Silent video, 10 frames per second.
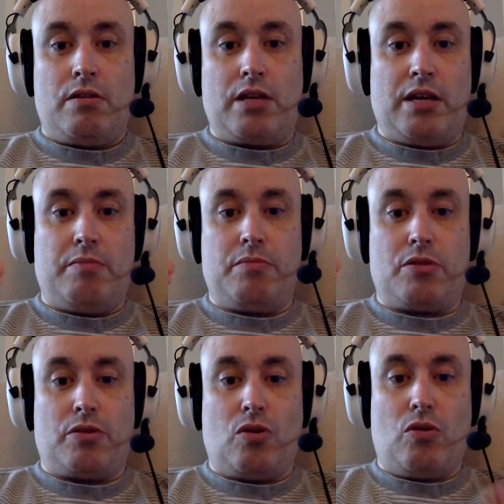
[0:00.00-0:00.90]

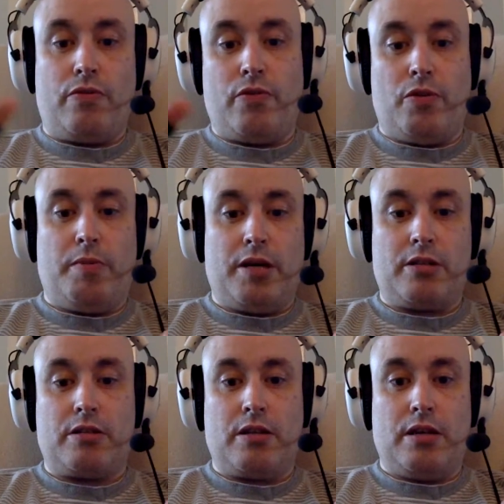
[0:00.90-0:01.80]
games on all
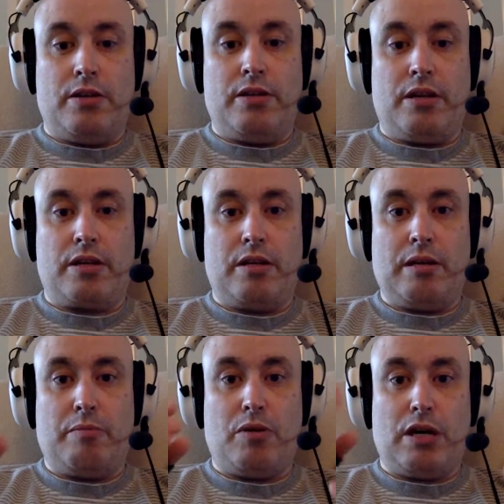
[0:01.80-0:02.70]
formats, and I can
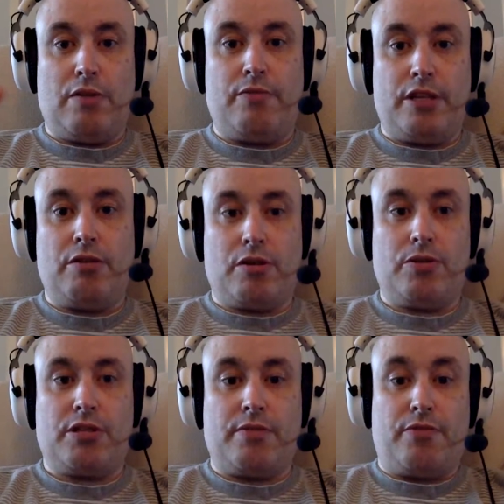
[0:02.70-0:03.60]
then put out video
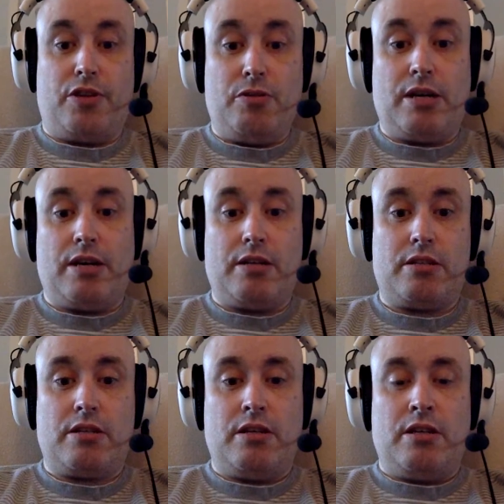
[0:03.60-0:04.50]
content for you
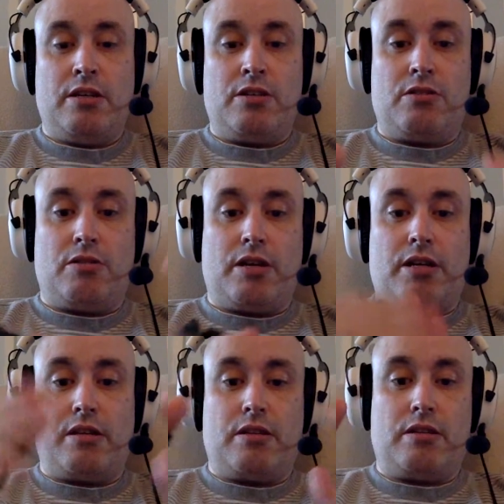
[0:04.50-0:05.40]
guys, so that
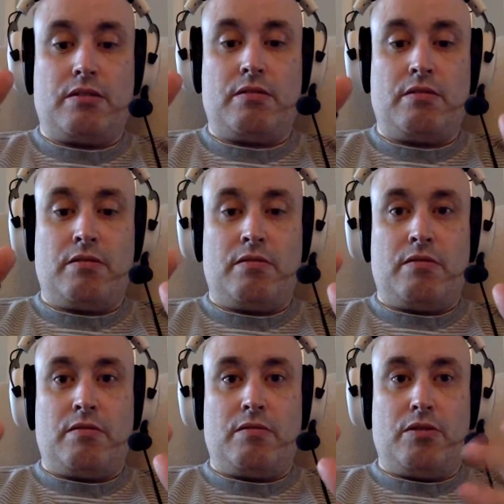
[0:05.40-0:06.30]
I can
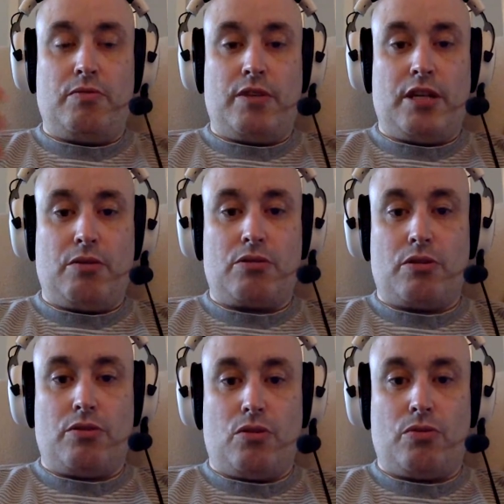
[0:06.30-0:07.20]
do videos
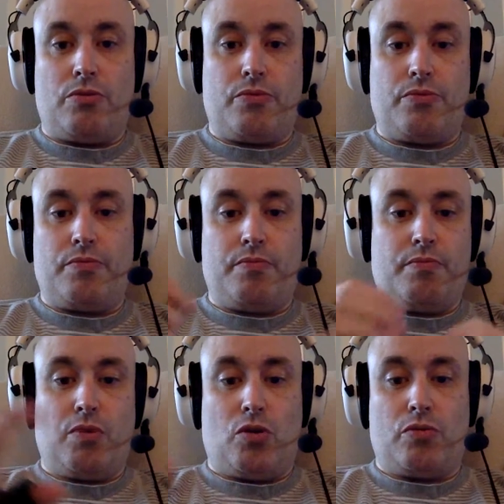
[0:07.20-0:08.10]
on all
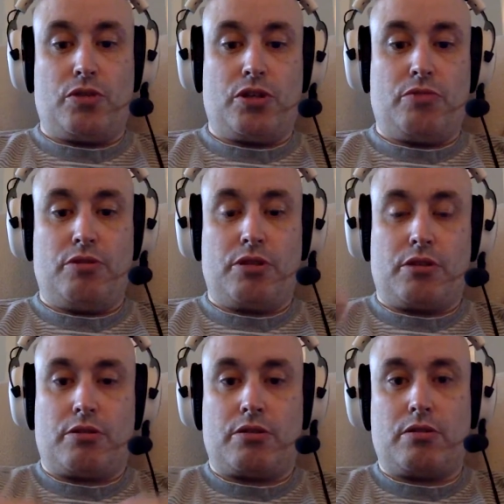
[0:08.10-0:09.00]
the genres
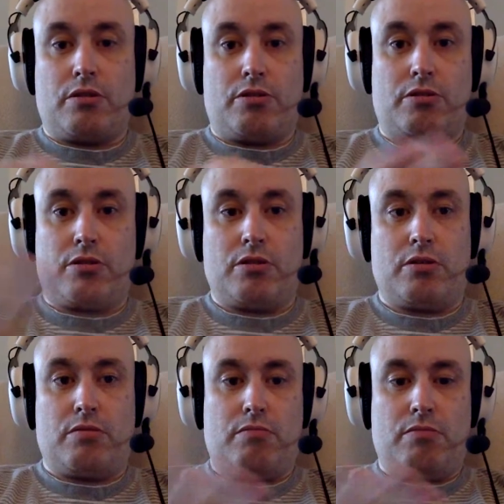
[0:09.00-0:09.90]
across
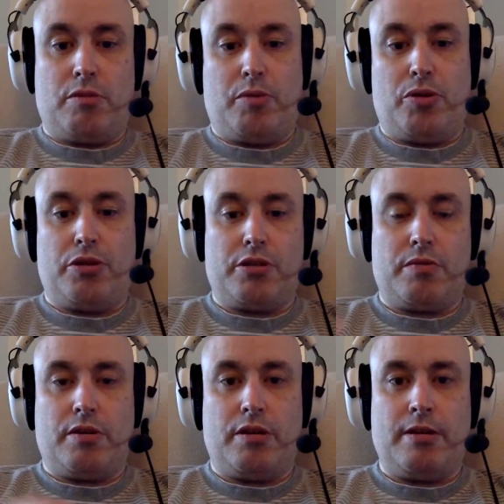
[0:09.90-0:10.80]
the board, as
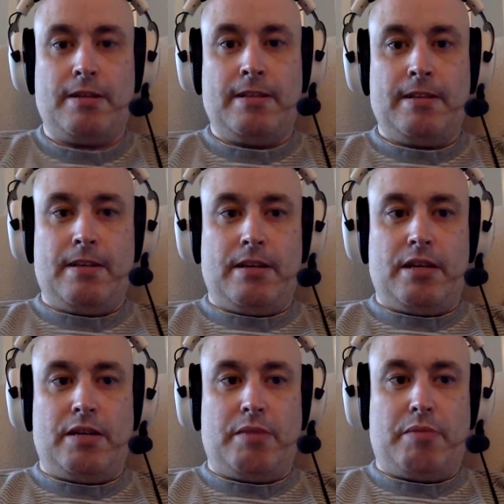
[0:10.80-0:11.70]
it were.
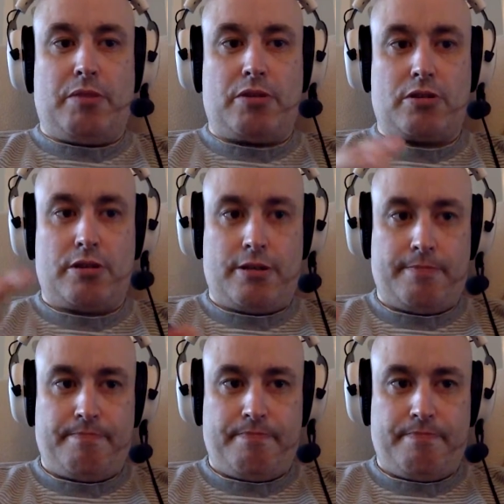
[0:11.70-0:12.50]
I'm not trying to